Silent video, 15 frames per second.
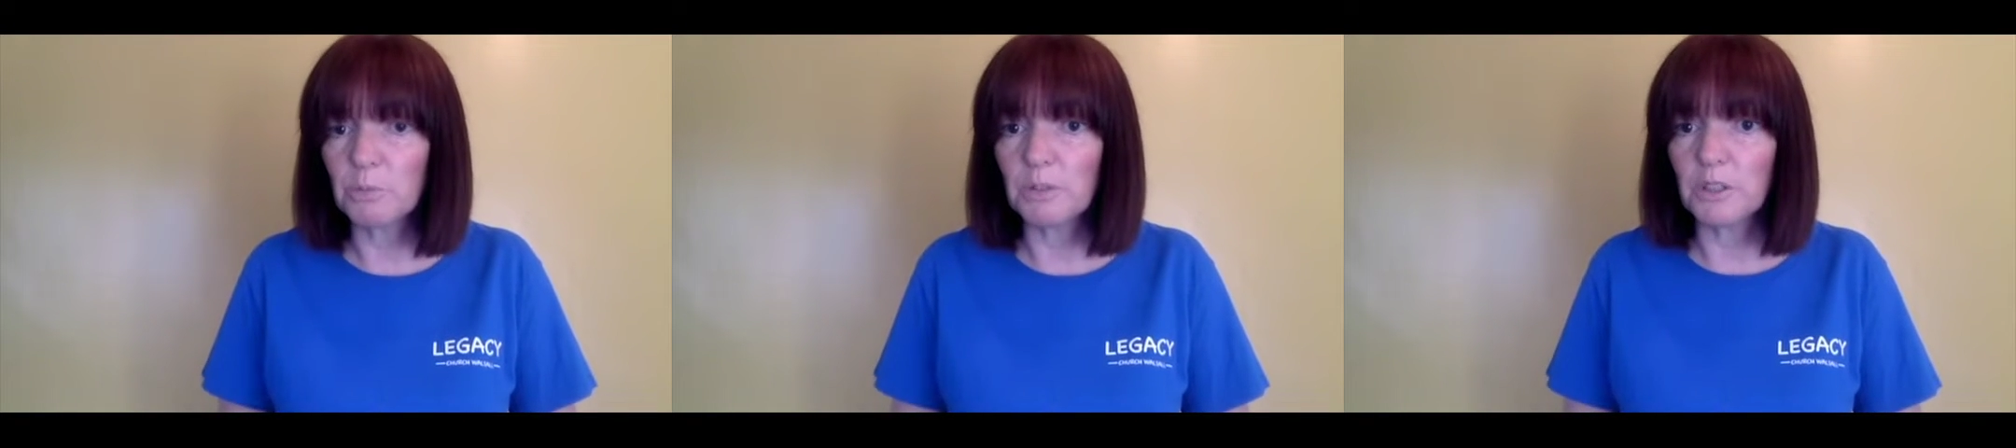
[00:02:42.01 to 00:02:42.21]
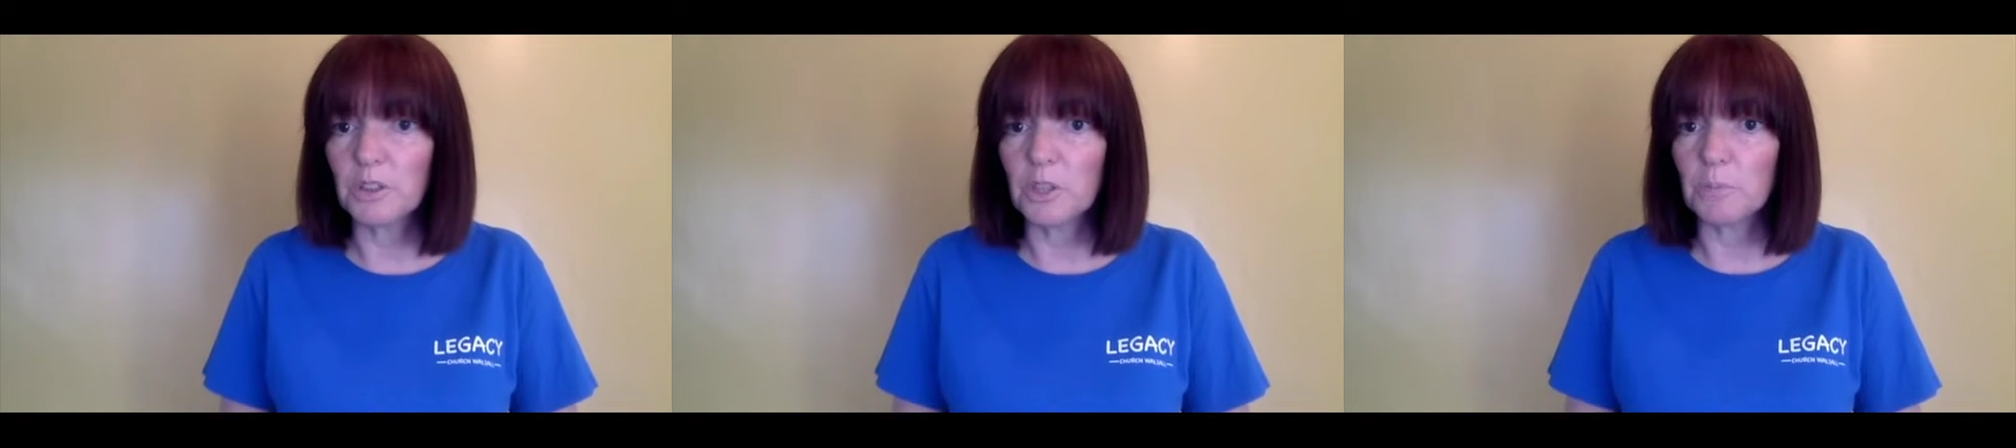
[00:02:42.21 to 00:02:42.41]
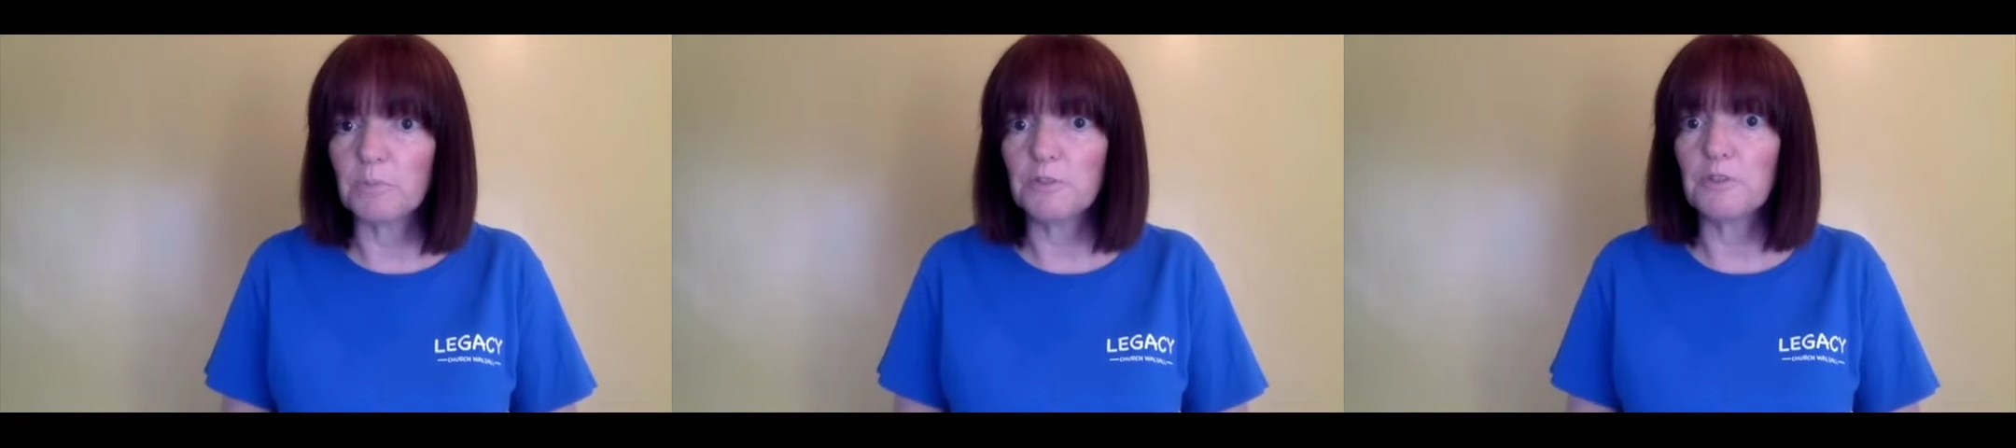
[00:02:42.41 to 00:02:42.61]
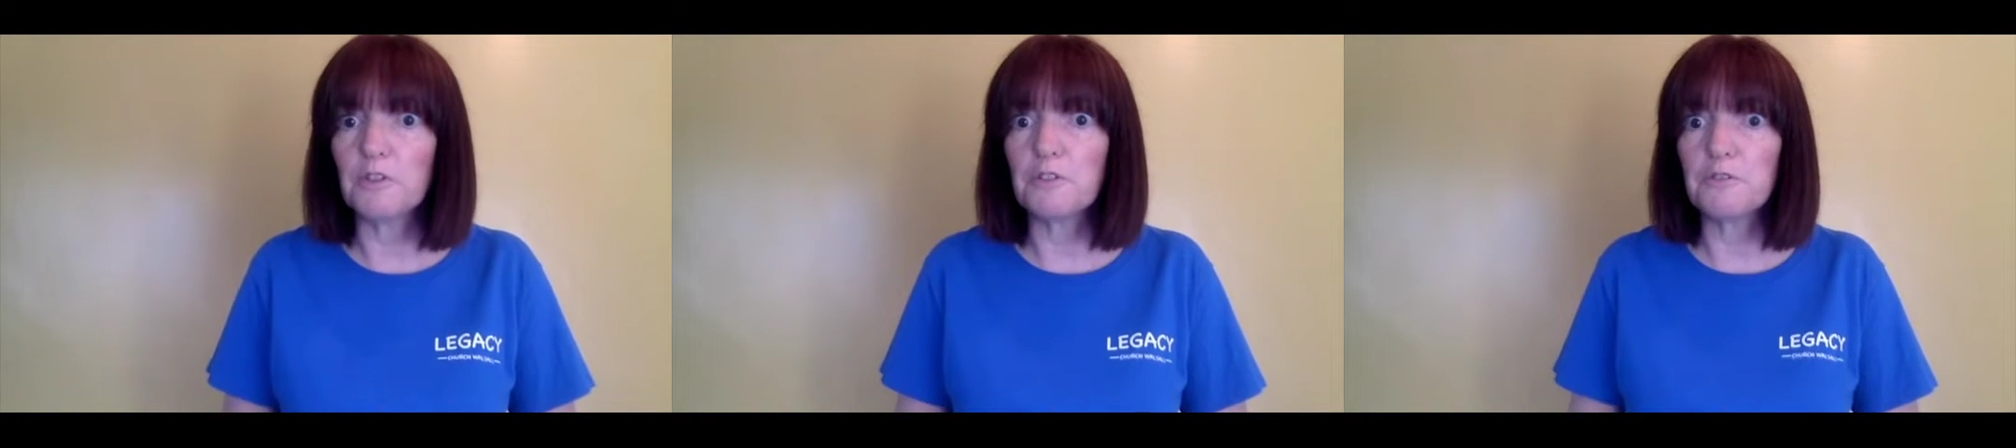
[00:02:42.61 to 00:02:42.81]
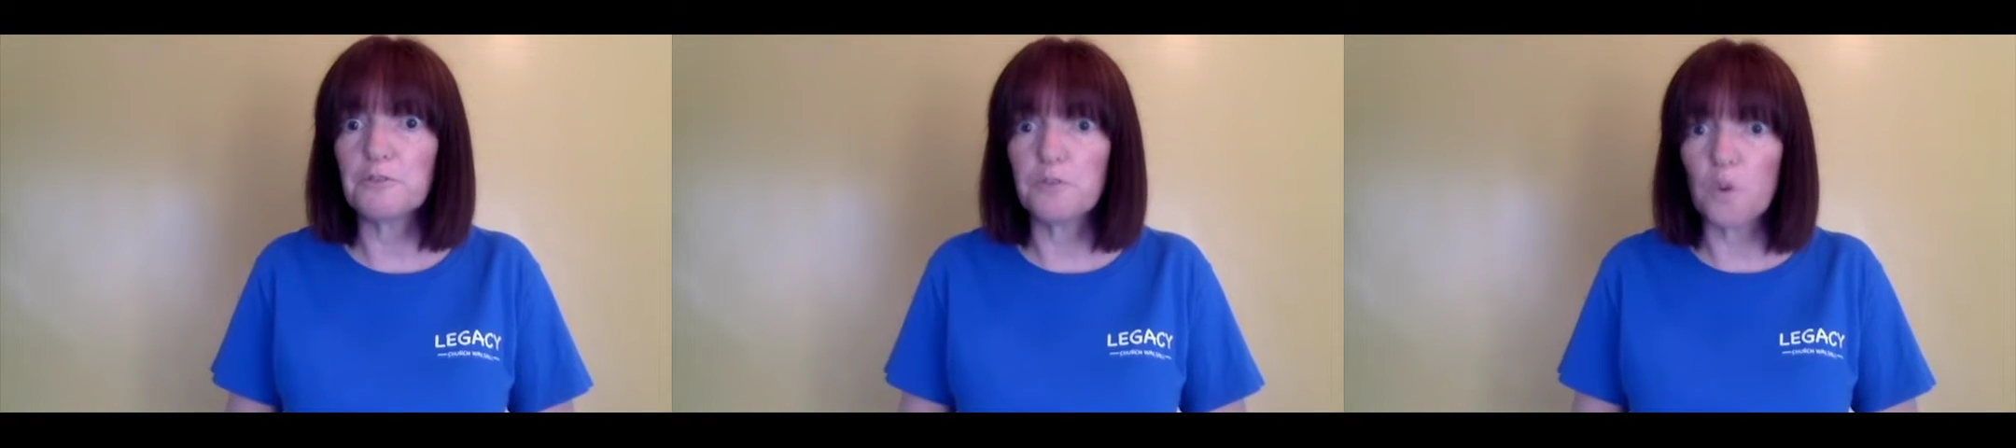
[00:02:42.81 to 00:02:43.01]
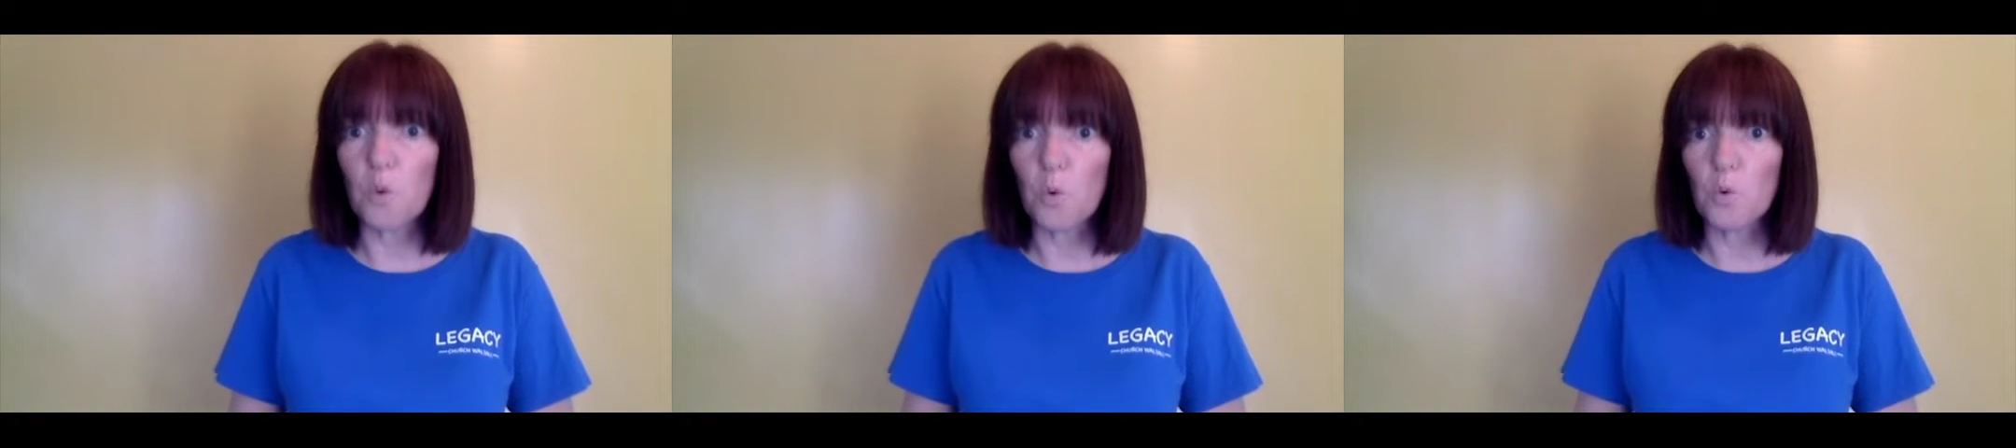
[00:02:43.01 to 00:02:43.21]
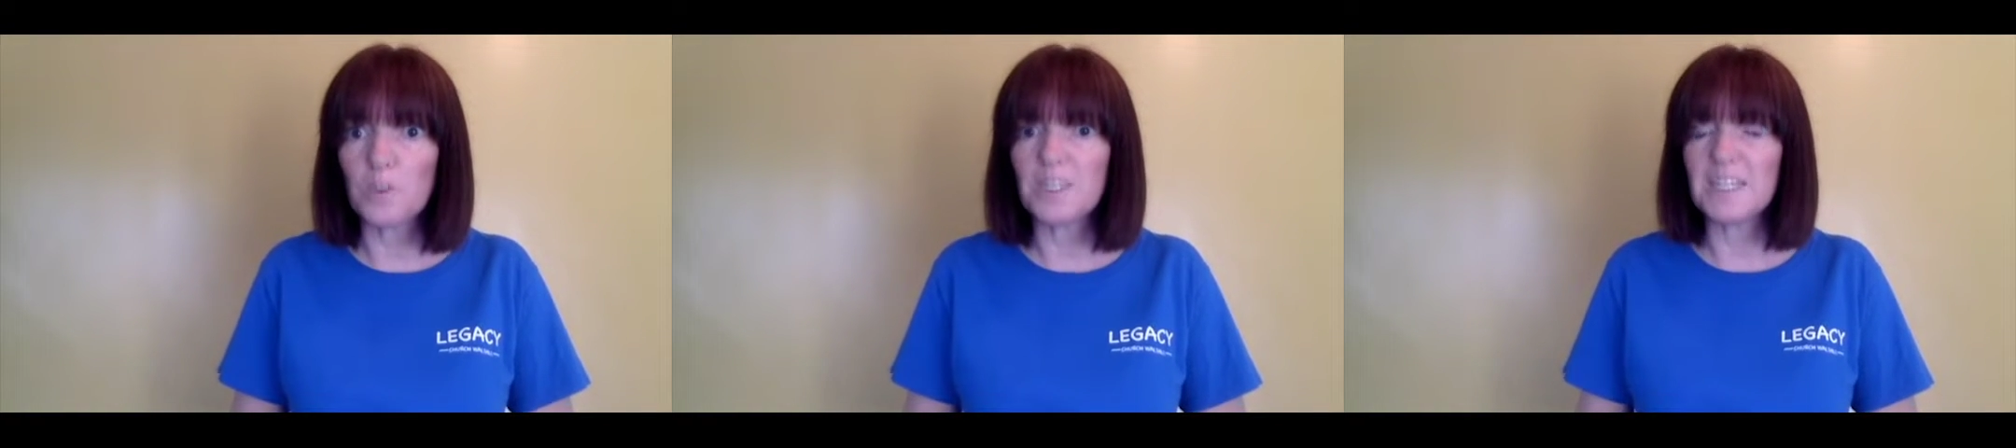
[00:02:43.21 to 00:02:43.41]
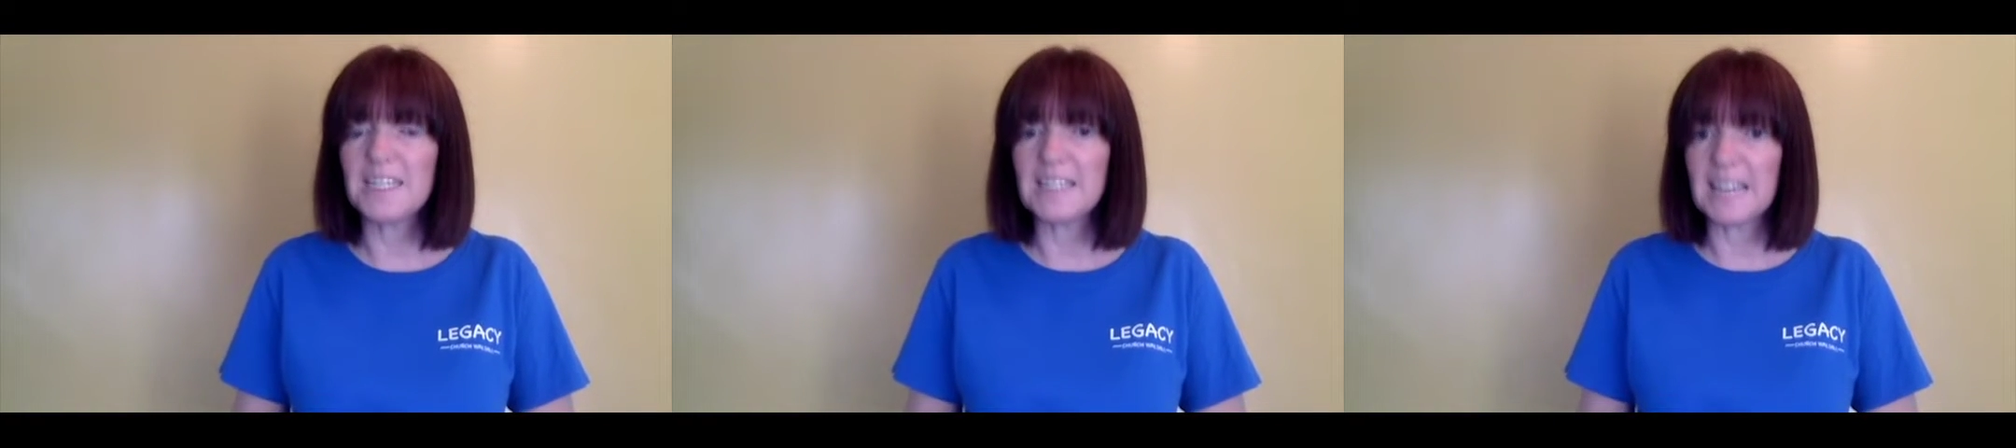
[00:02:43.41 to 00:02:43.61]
with them for 40